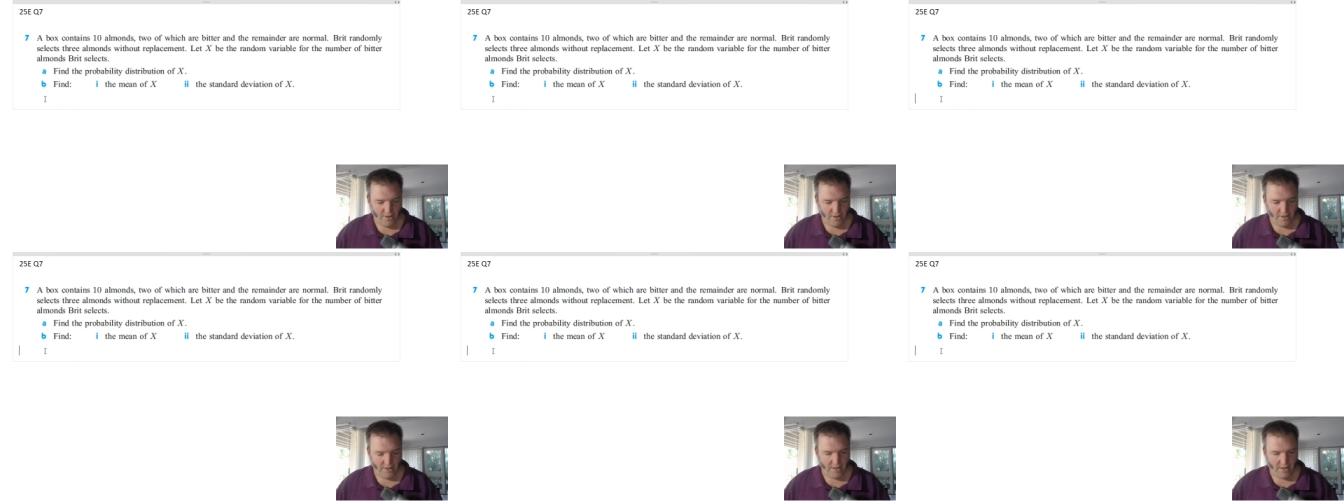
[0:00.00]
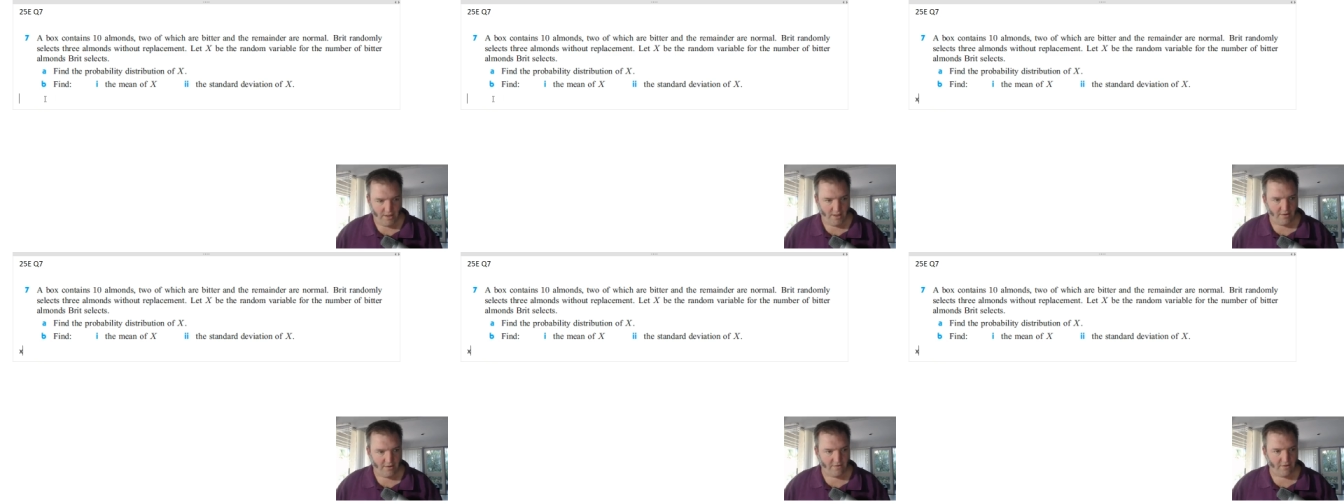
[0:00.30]

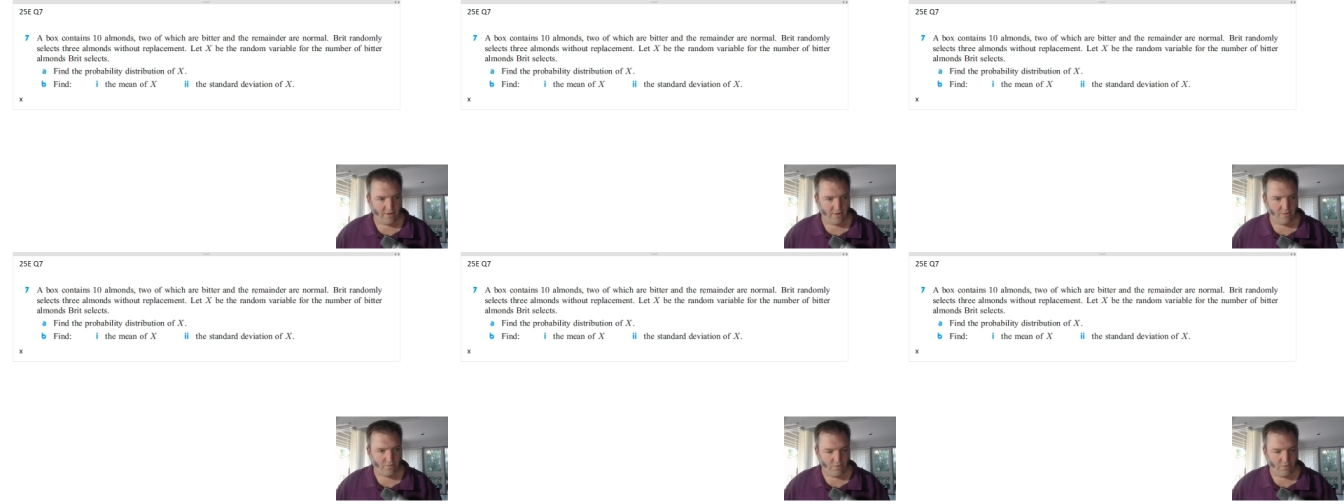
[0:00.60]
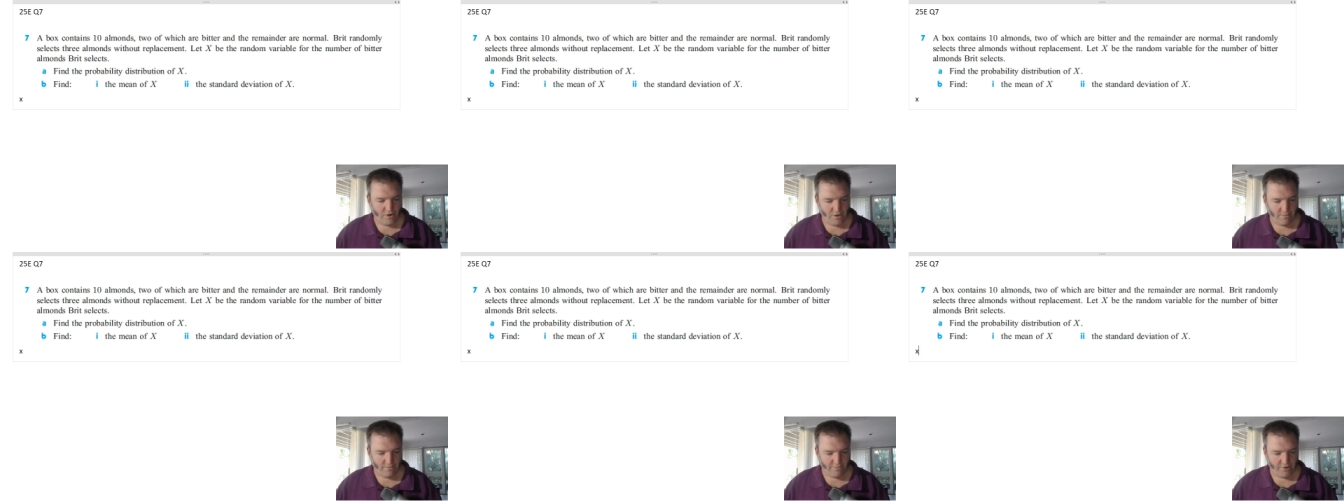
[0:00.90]
So
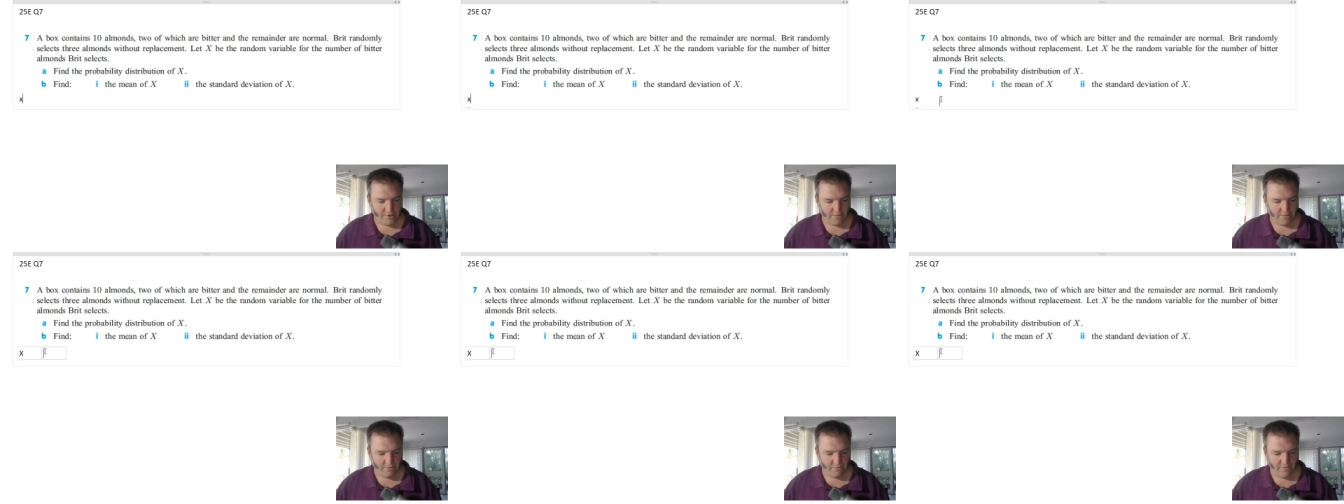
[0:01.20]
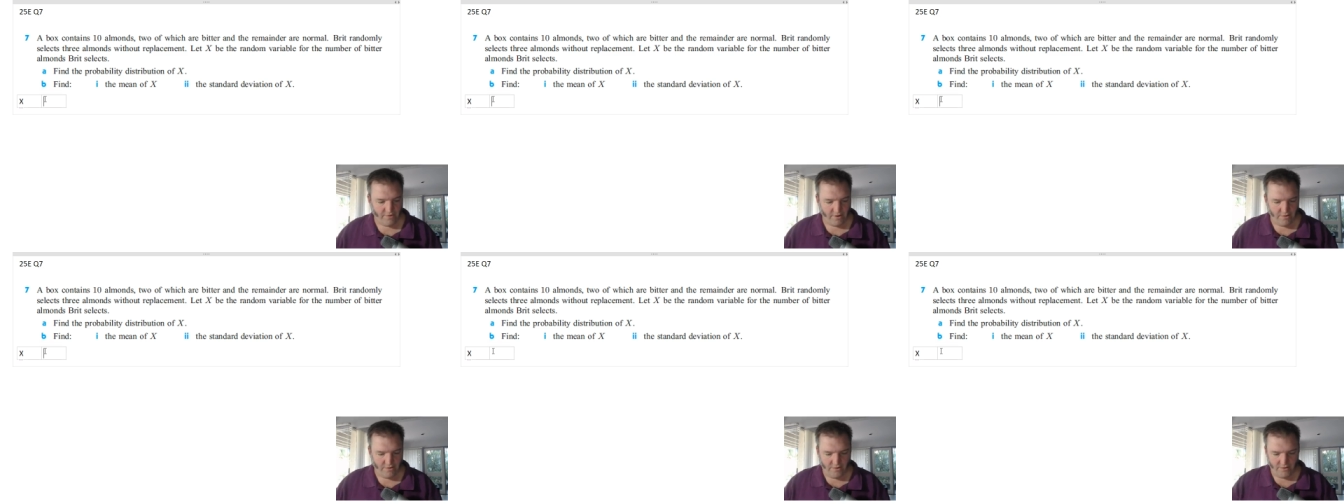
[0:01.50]
what are the possible
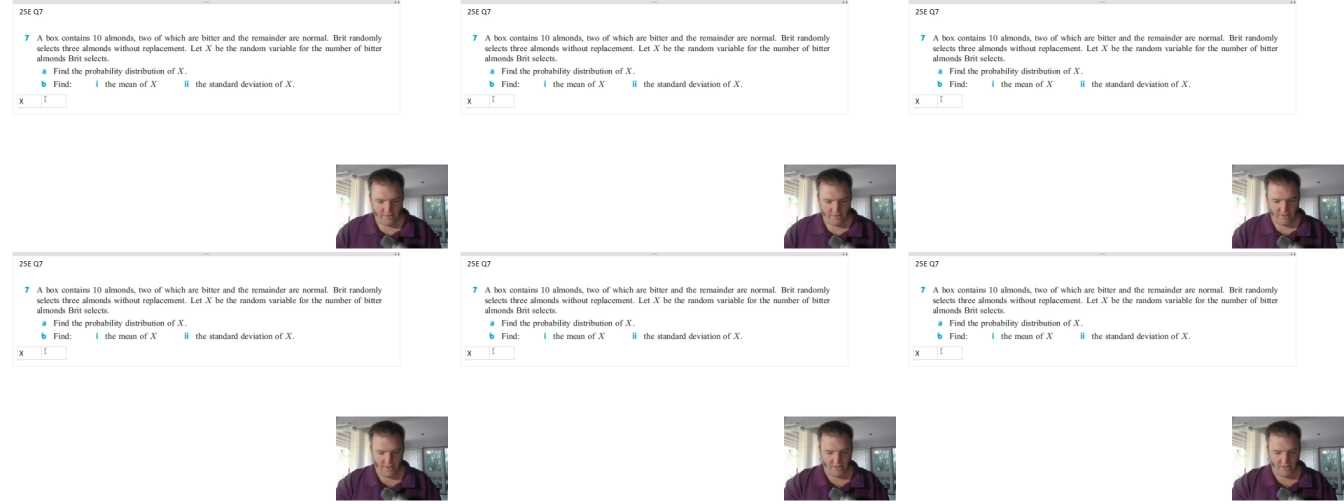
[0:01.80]
values?